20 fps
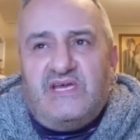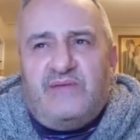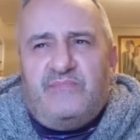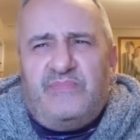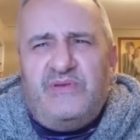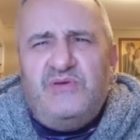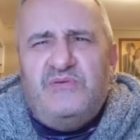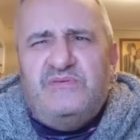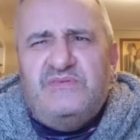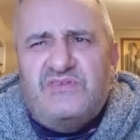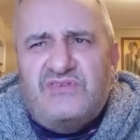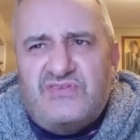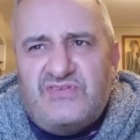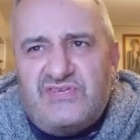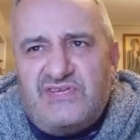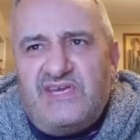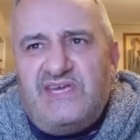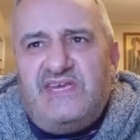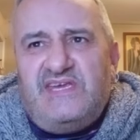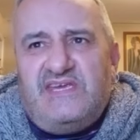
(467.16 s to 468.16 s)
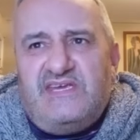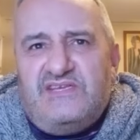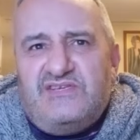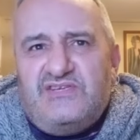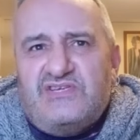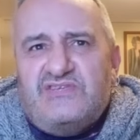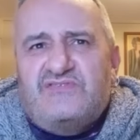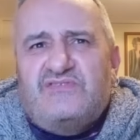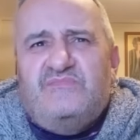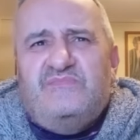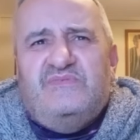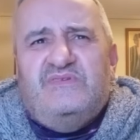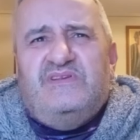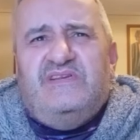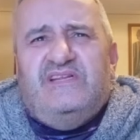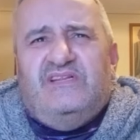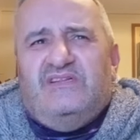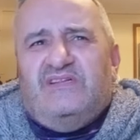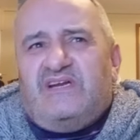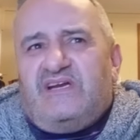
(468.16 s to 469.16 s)
But you can see just from
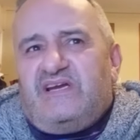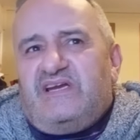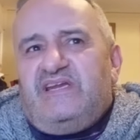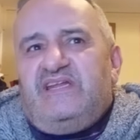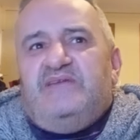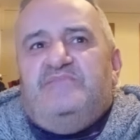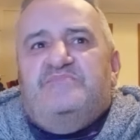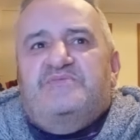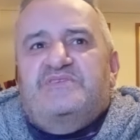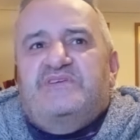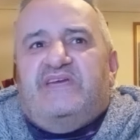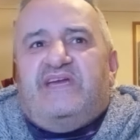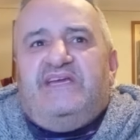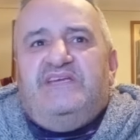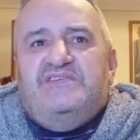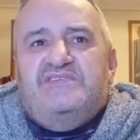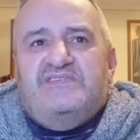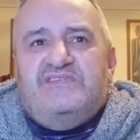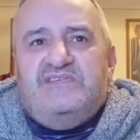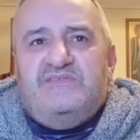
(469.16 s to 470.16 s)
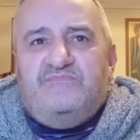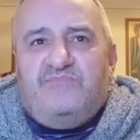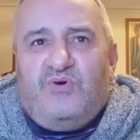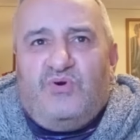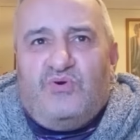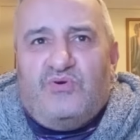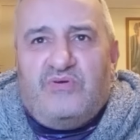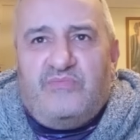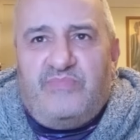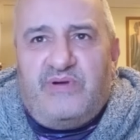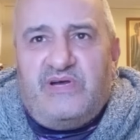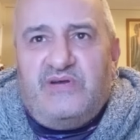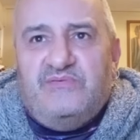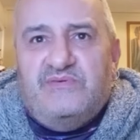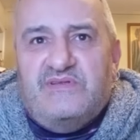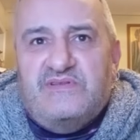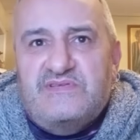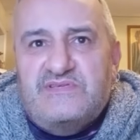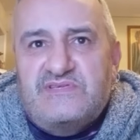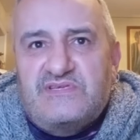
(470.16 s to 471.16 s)
little clips against these poor
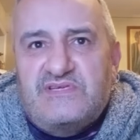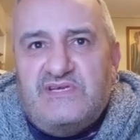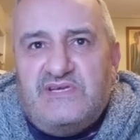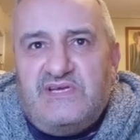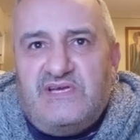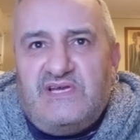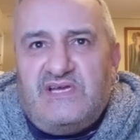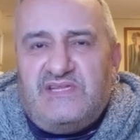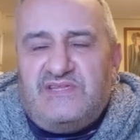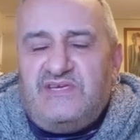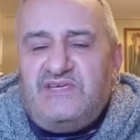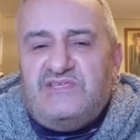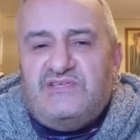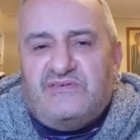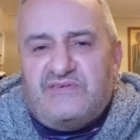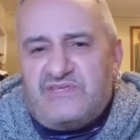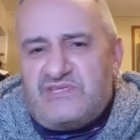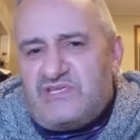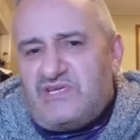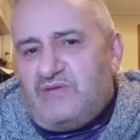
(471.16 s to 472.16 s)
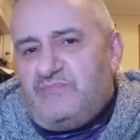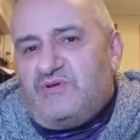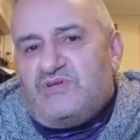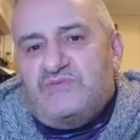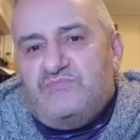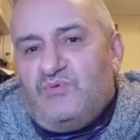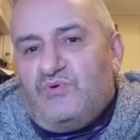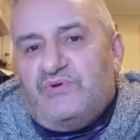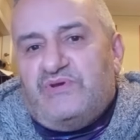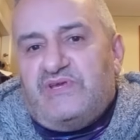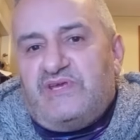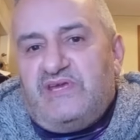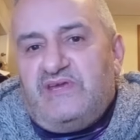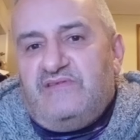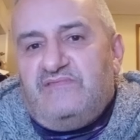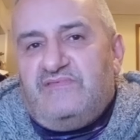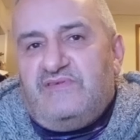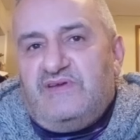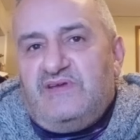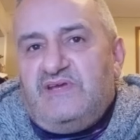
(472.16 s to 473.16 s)
opponents that he's got so much more to
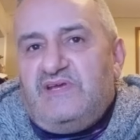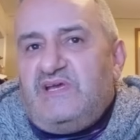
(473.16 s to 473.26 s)
give.